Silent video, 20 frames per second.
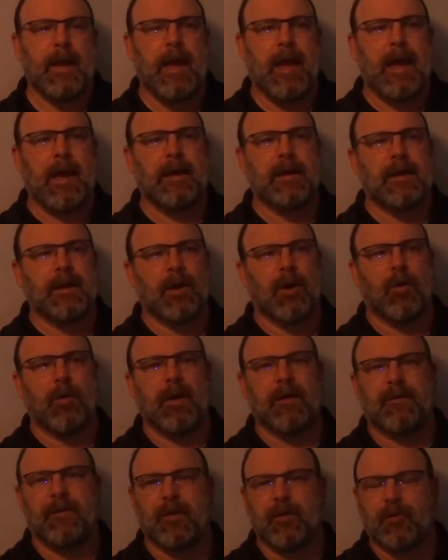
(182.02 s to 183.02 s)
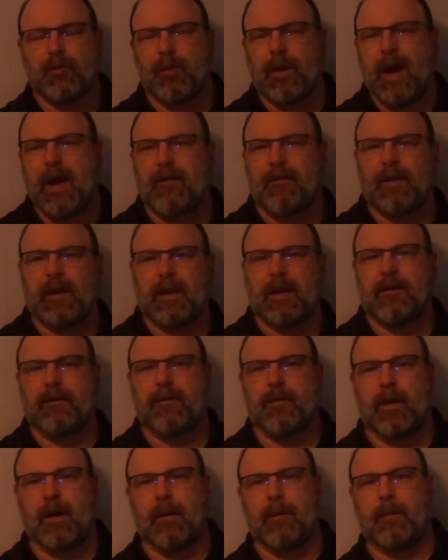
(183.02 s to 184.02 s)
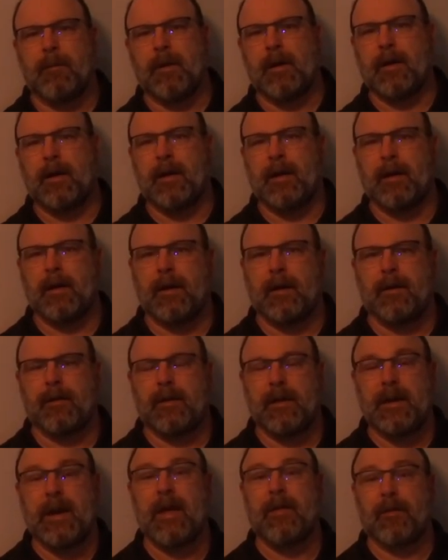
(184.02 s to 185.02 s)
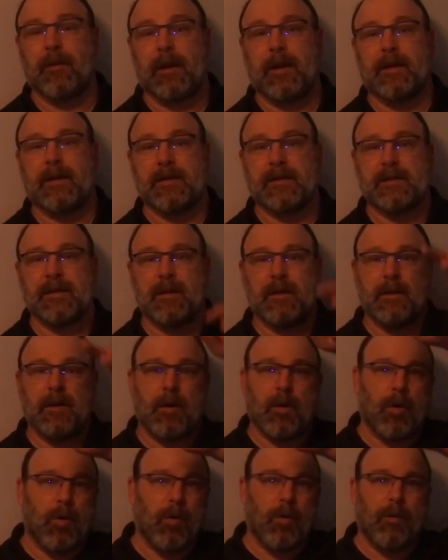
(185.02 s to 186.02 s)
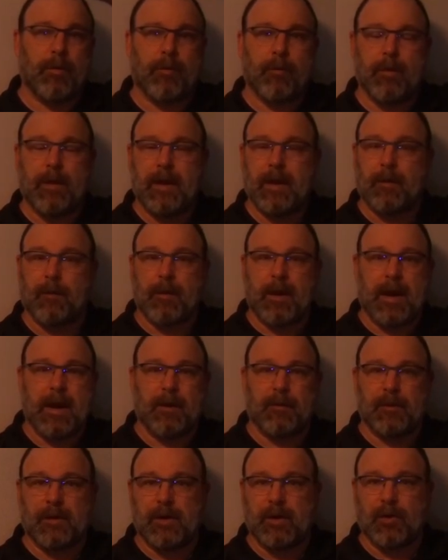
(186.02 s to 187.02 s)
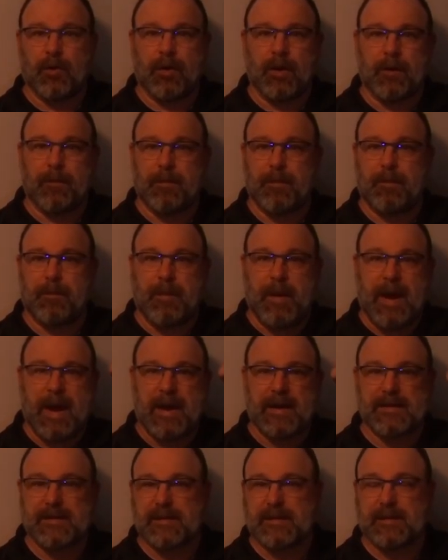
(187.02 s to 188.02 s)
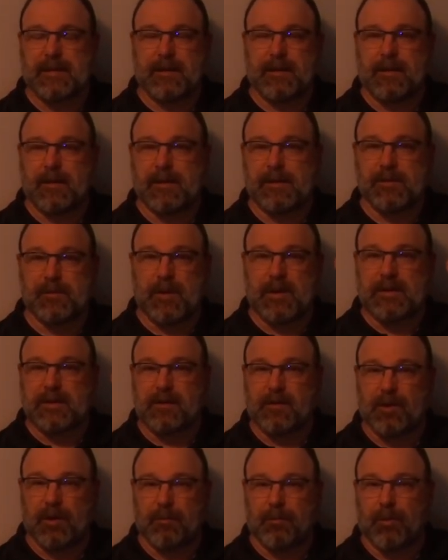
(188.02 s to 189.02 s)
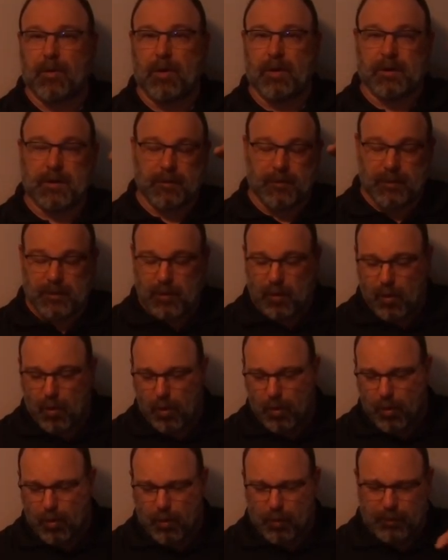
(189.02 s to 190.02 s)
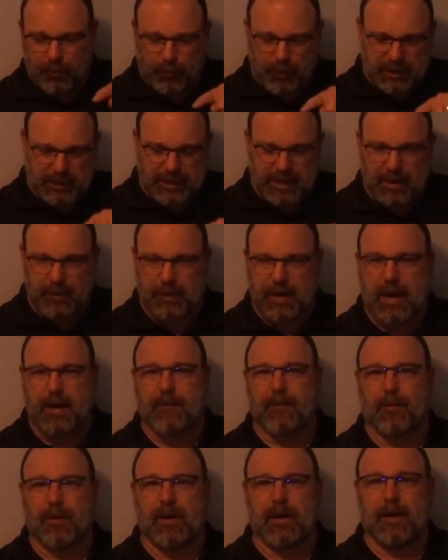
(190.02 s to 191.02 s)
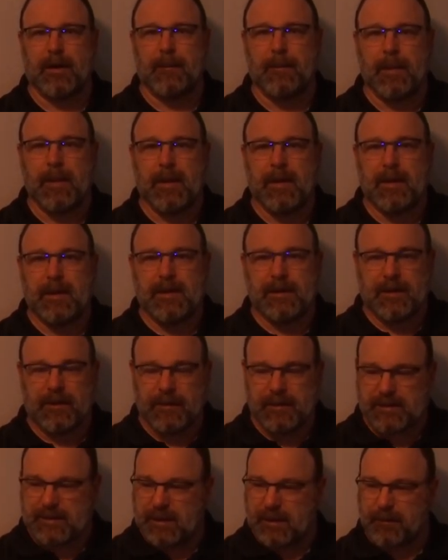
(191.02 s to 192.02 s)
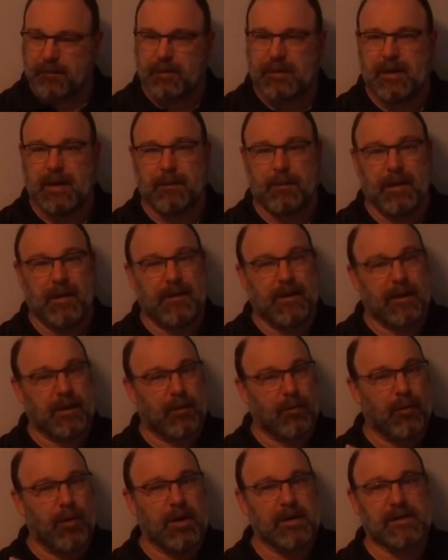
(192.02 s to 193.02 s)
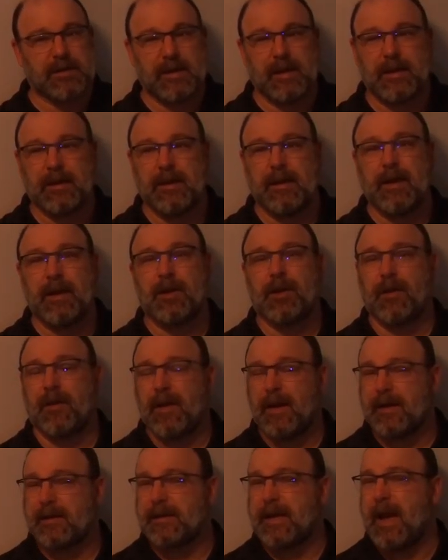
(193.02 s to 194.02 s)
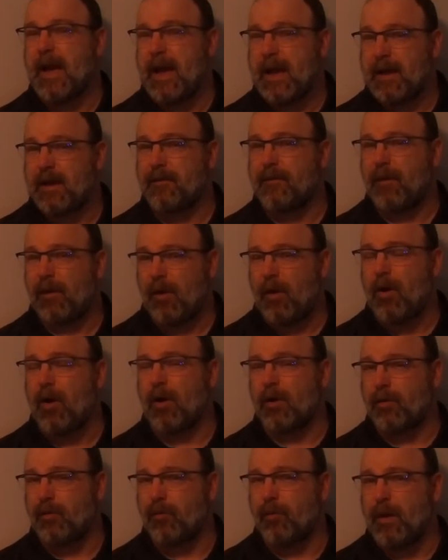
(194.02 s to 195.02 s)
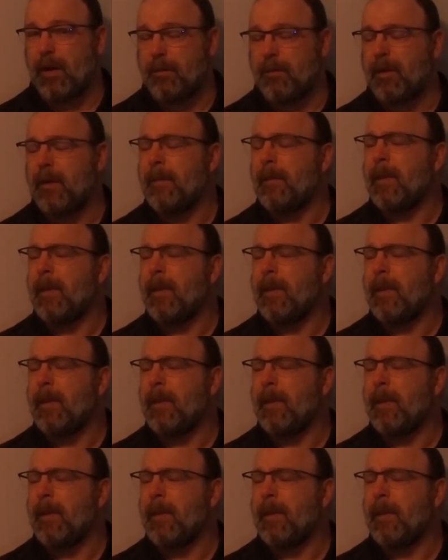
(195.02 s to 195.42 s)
And you know, if you're traveling from uh, the Netherlands all the way around Europe, past the Straits of Gibraltar, and all the way down Africa to the southern tip and then across Indonesia, that is a heck of a long trip.